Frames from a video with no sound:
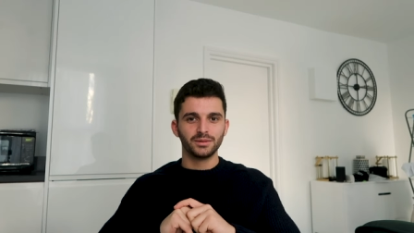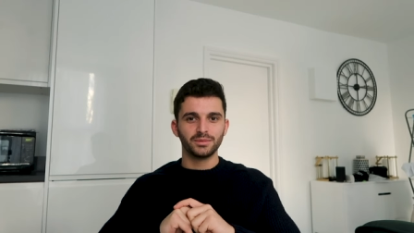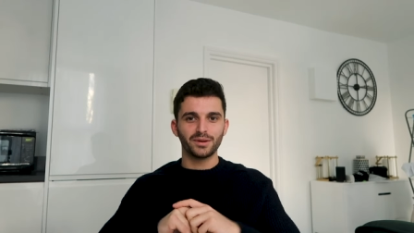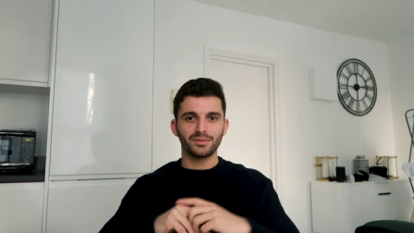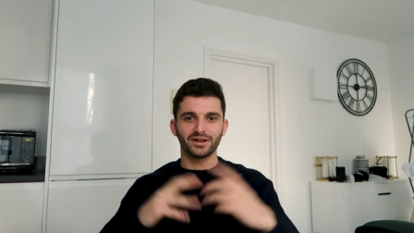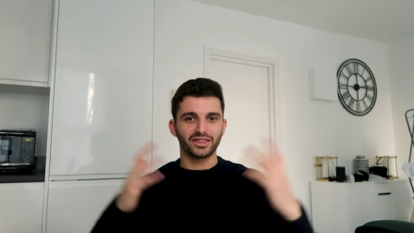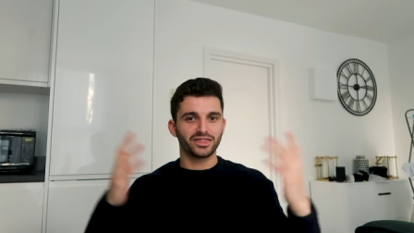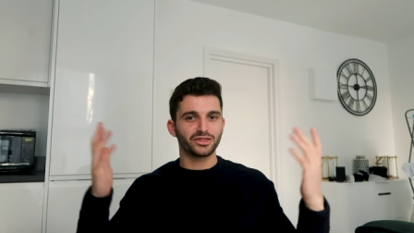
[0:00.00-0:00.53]

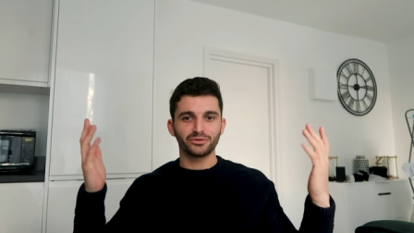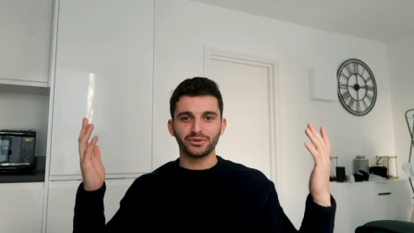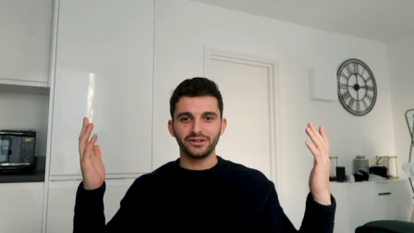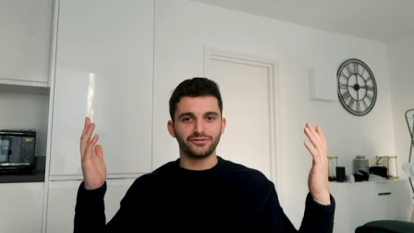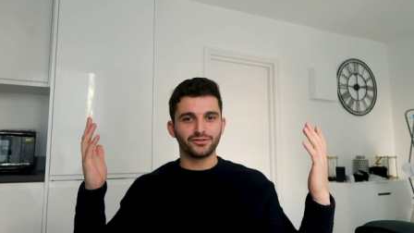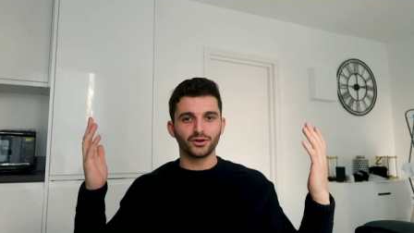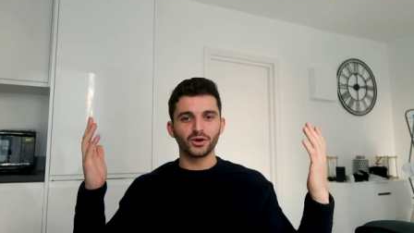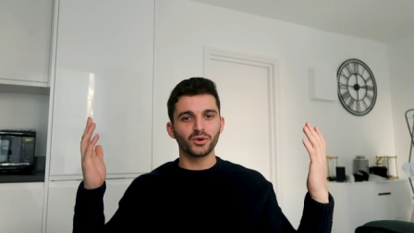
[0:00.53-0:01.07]
Maybe like
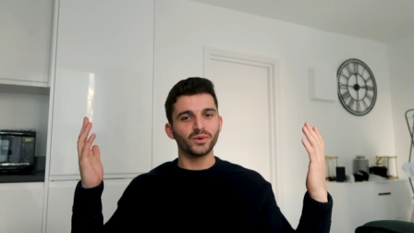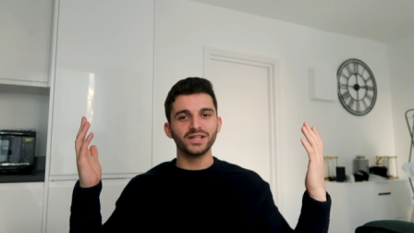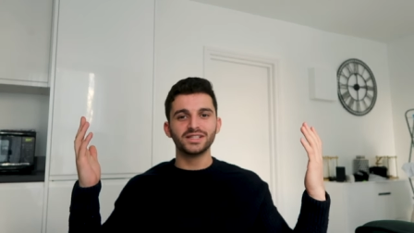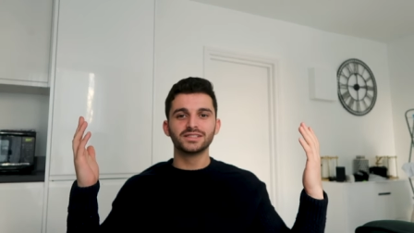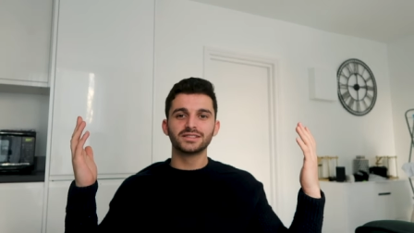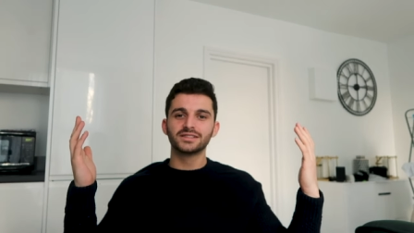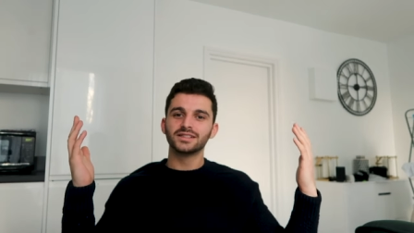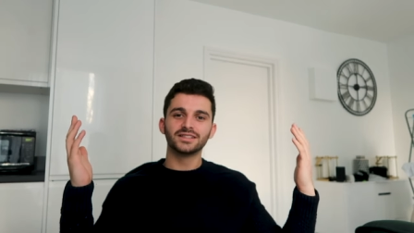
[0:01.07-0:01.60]
three, four
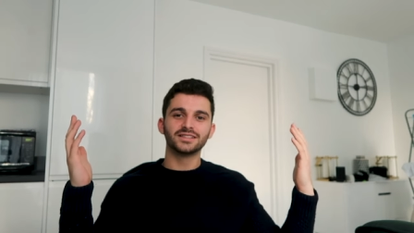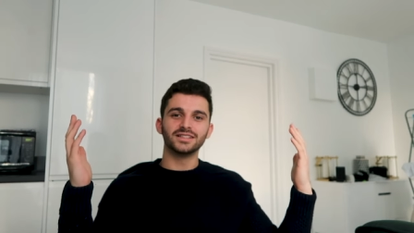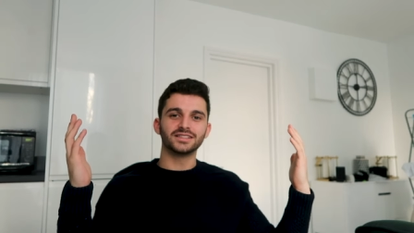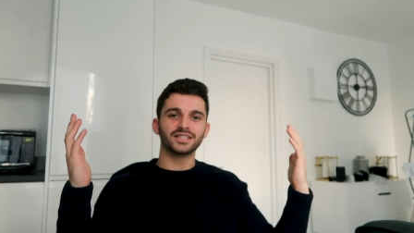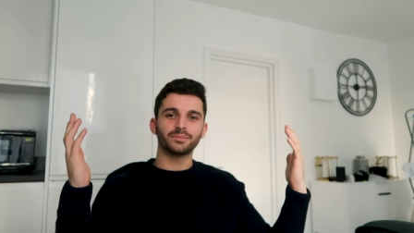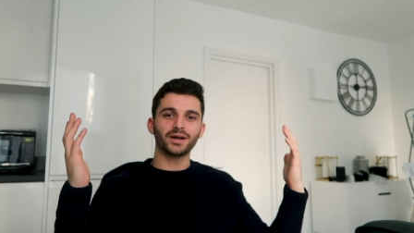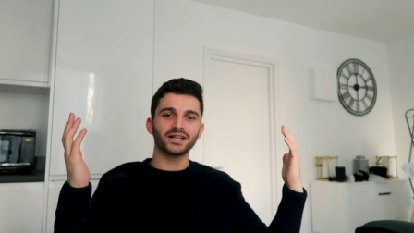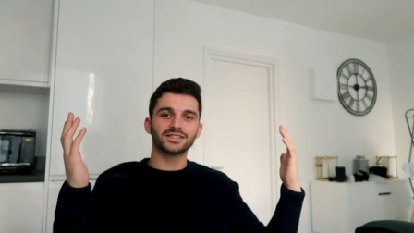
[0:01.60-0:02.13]
weeks
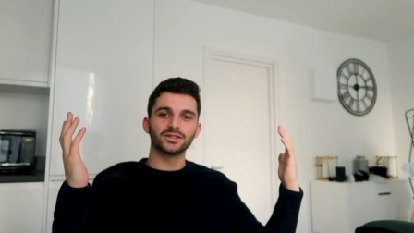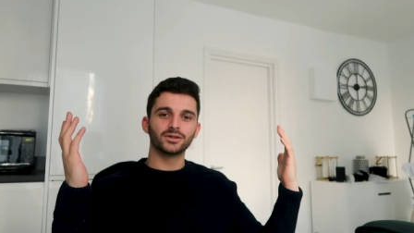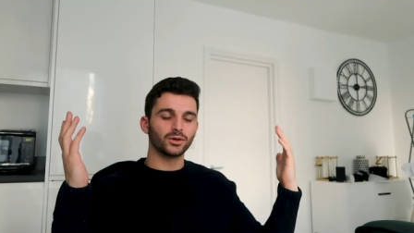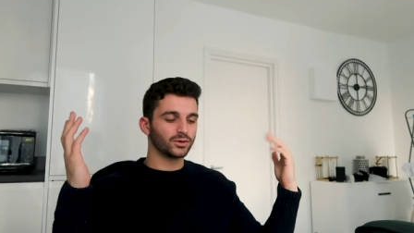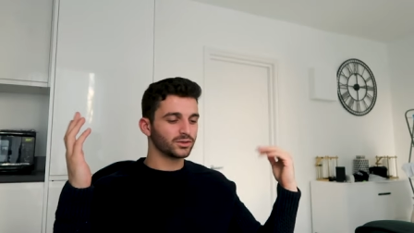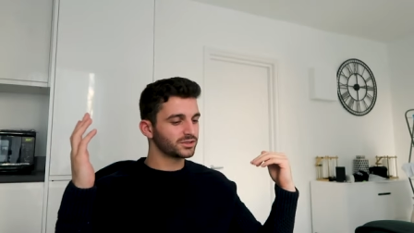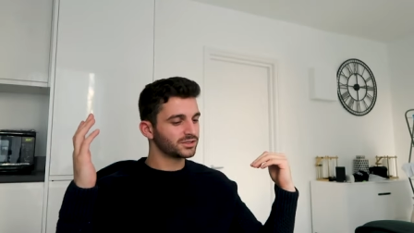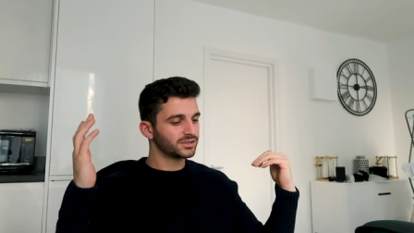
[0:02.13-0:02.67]
since I passed the
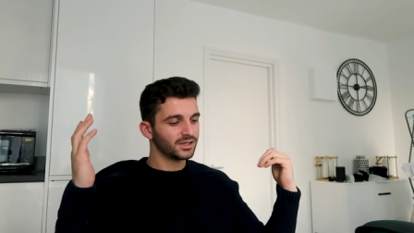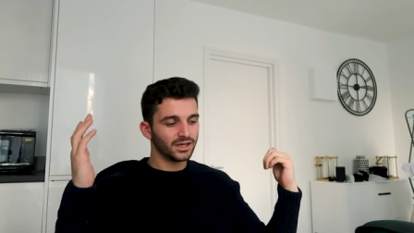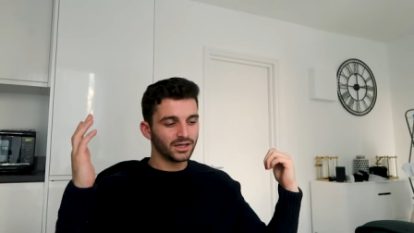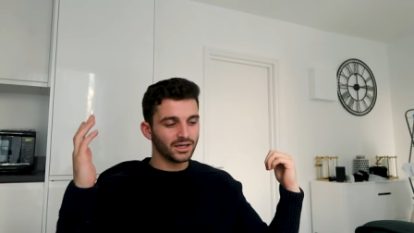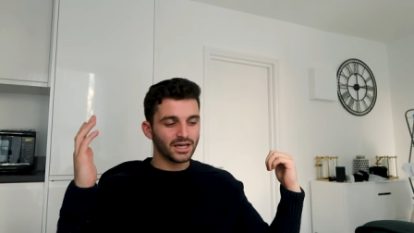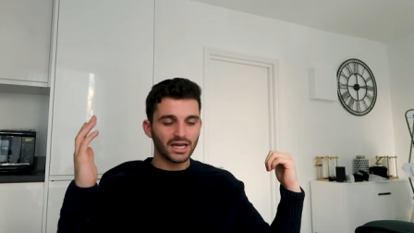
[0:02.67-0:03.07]
course,